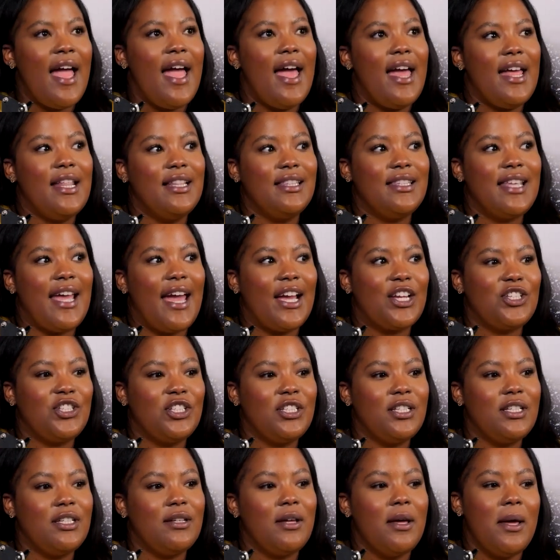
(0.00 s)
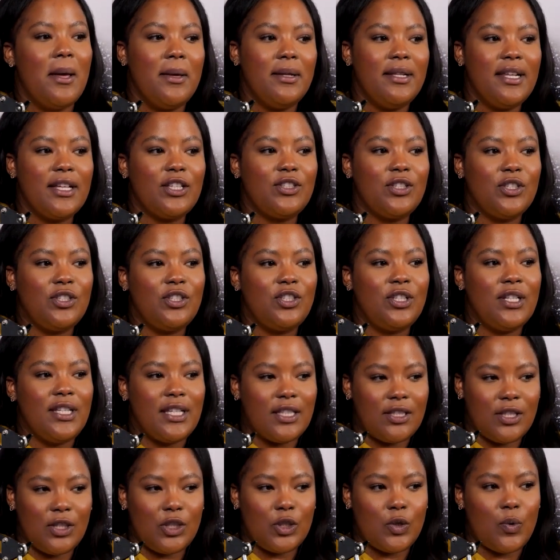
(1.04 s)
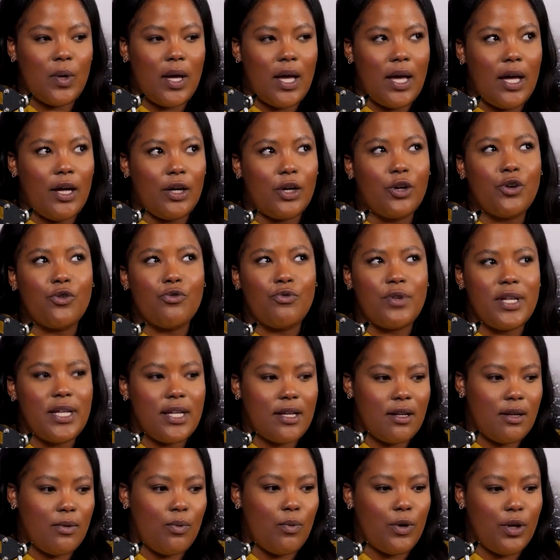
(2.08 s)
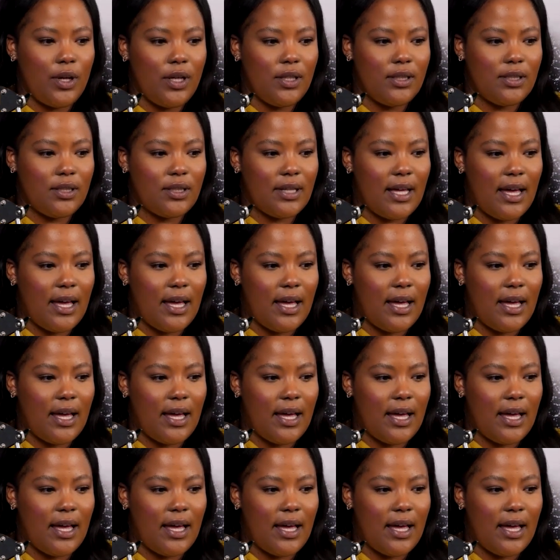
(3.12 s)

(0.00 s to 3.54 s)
And they actually she linked it to a Greek word.